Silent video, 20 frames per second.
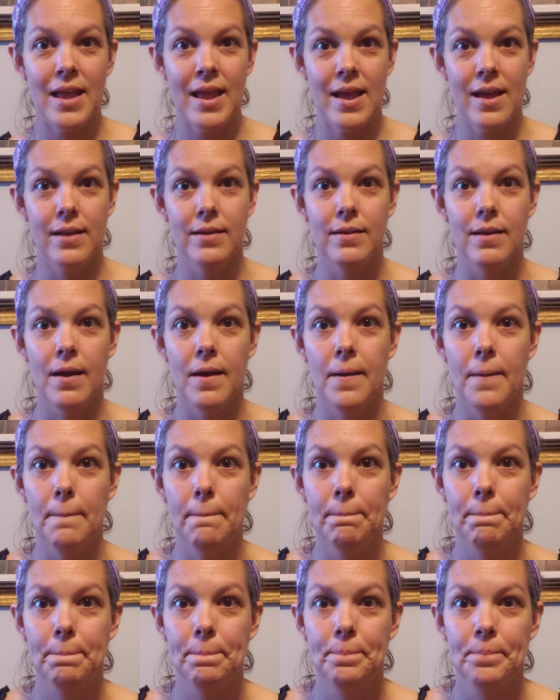And
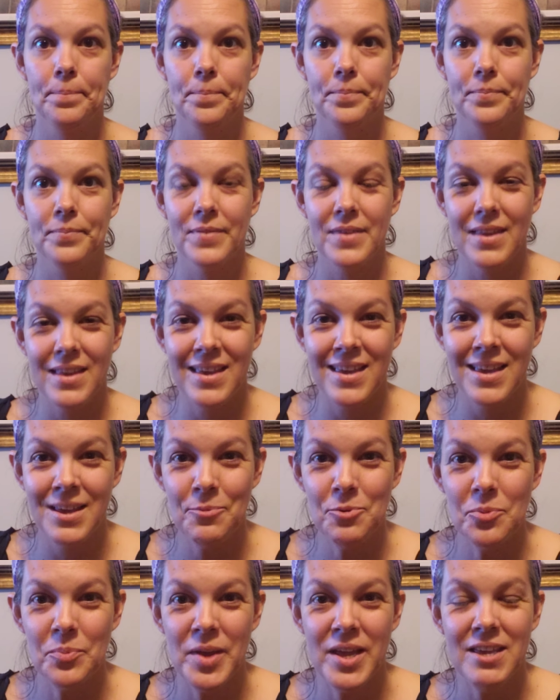um, he
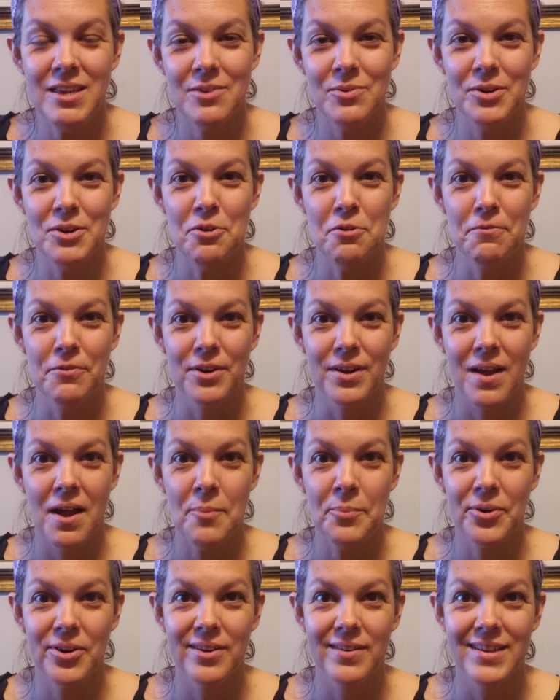will make you an
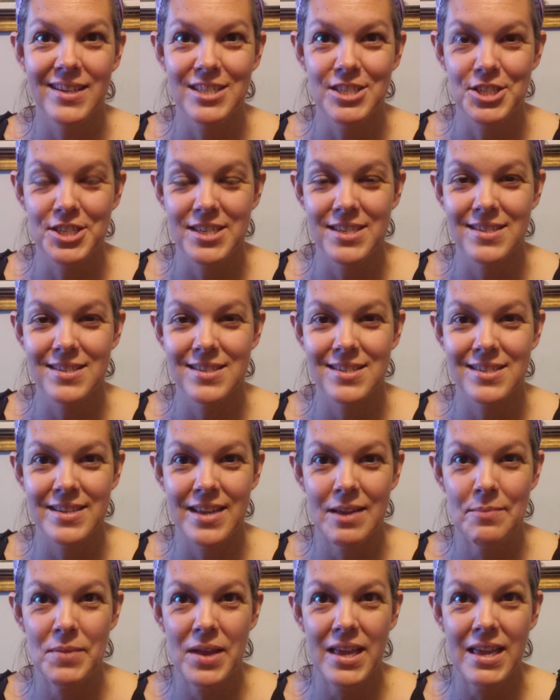overcomer in Jesus'
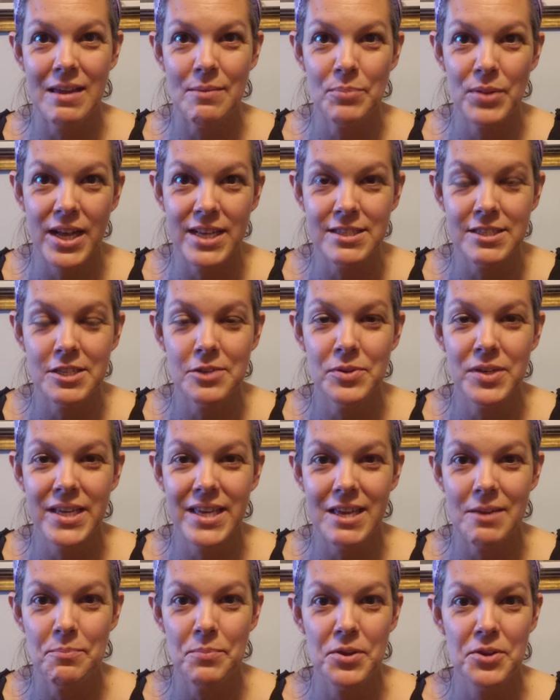name. May He bless you and
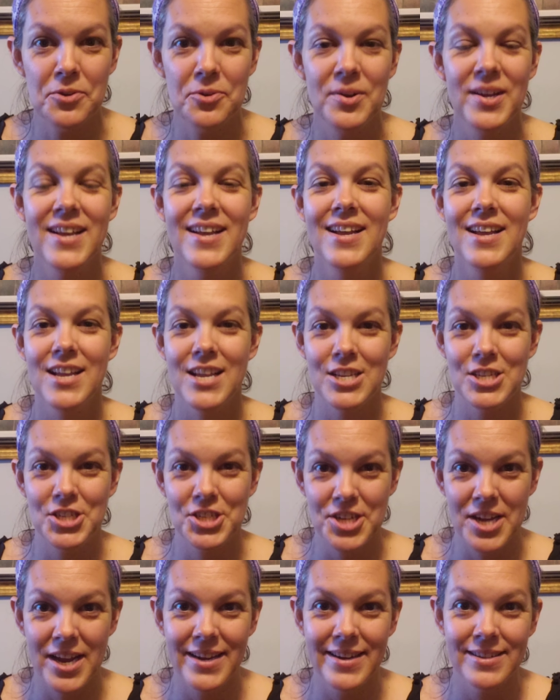keep you and
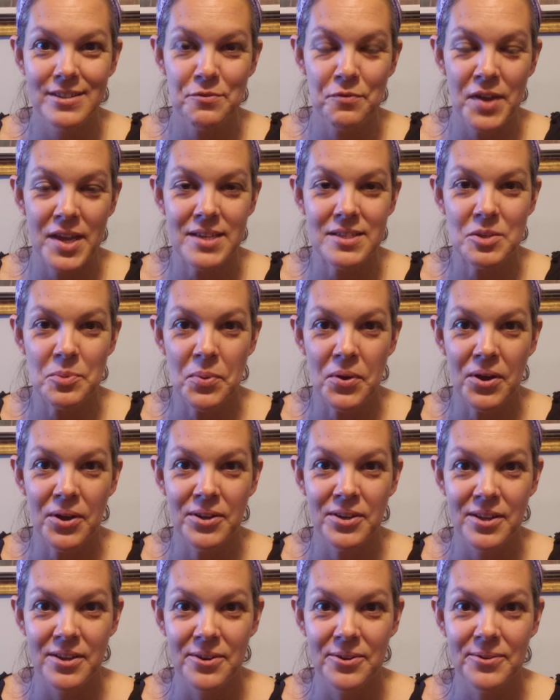shine His face
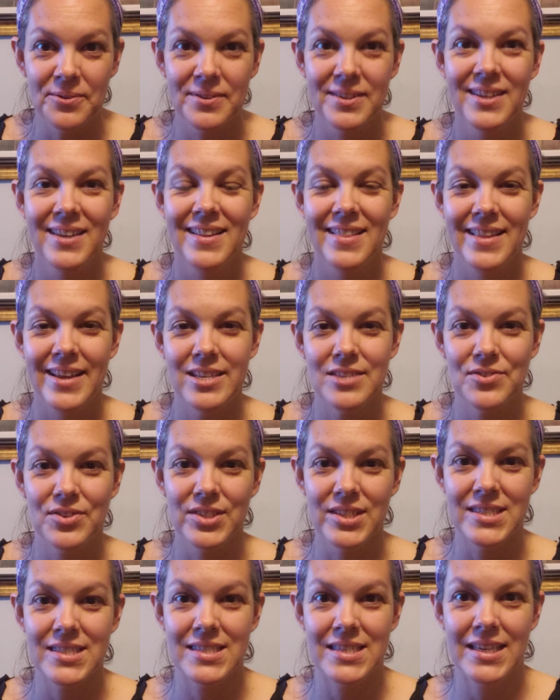upon you. Thanks for
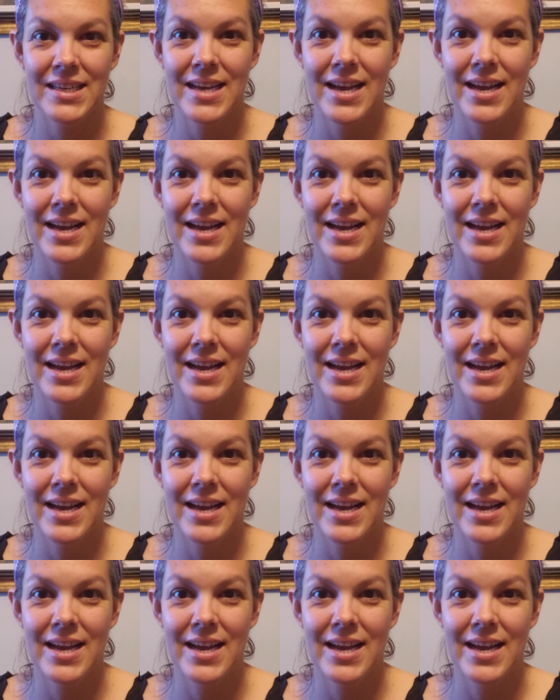listening,